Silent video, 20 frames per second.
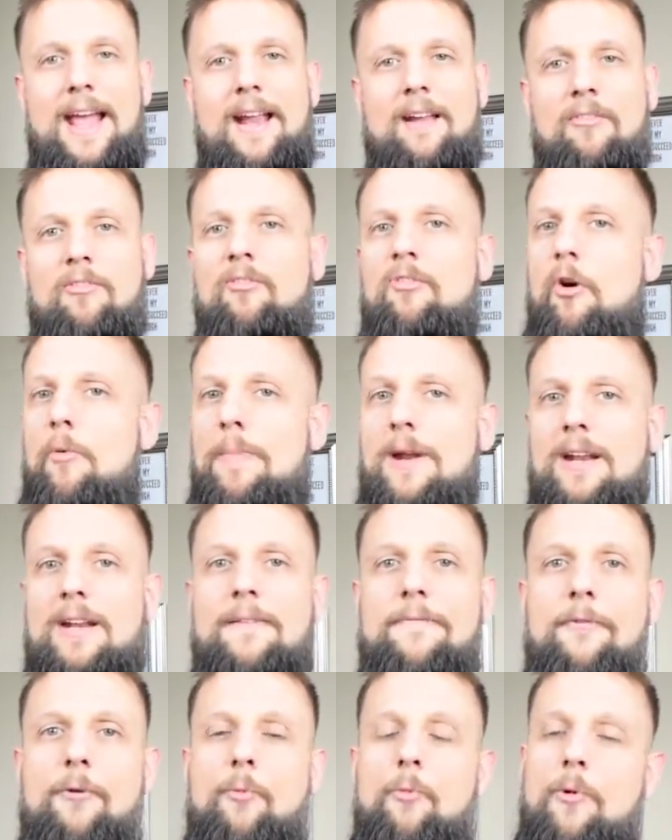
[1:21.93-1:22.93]
in so many
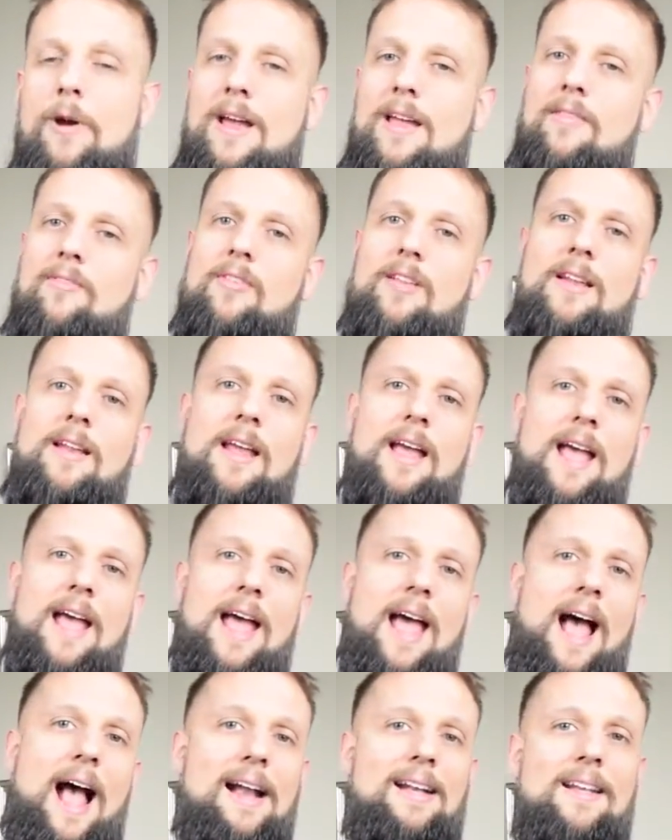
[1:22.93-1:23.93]
different ways and
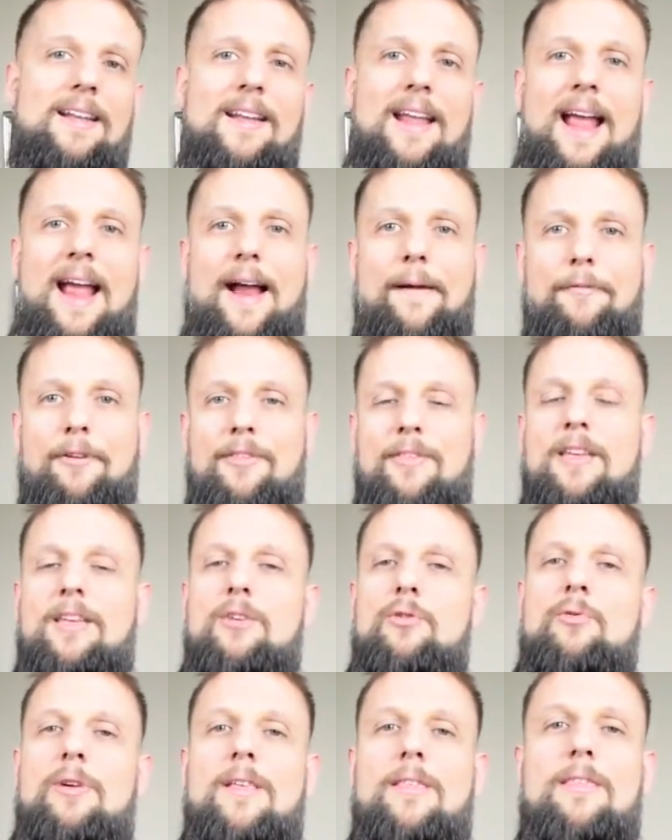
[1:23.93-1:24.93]
I did everything
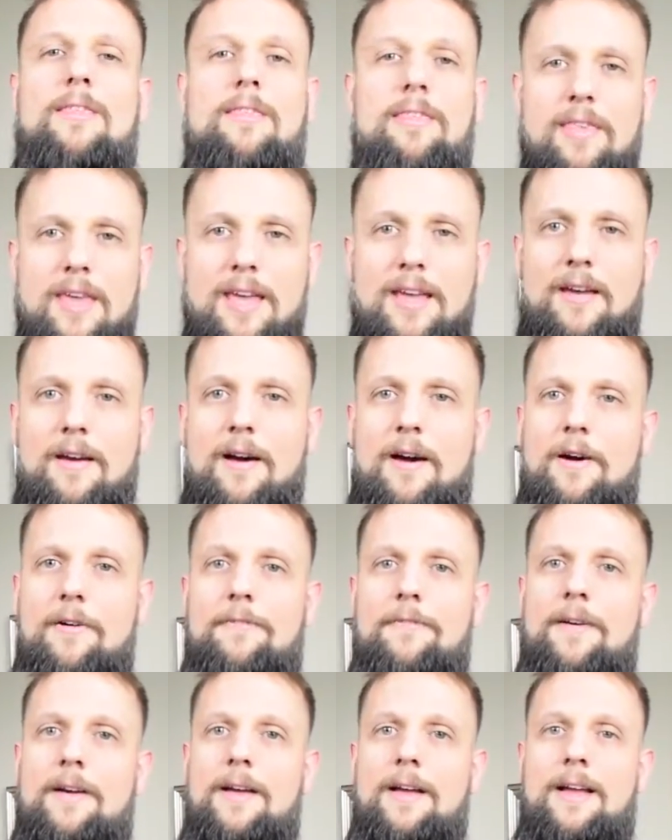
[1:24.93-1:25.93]
you could think
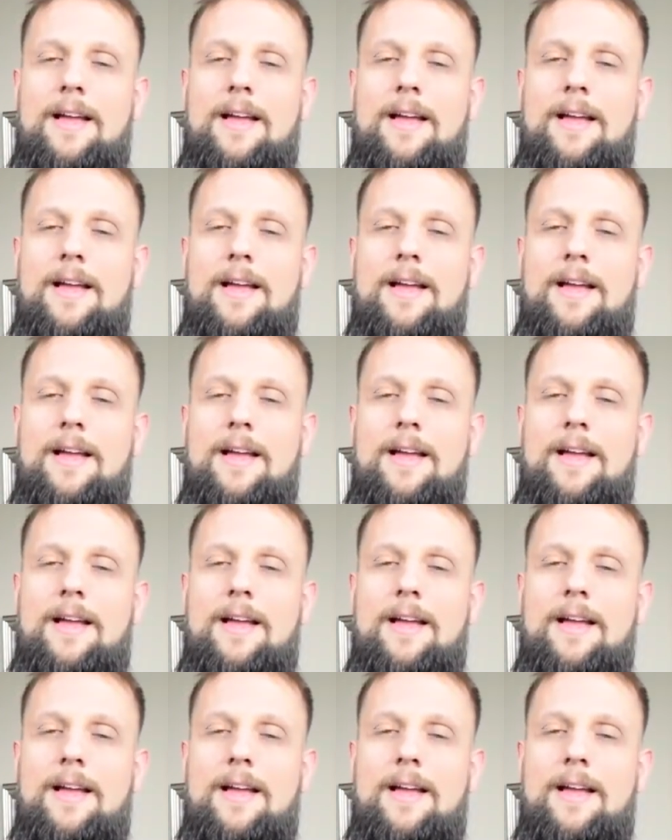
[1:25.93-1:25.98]
of.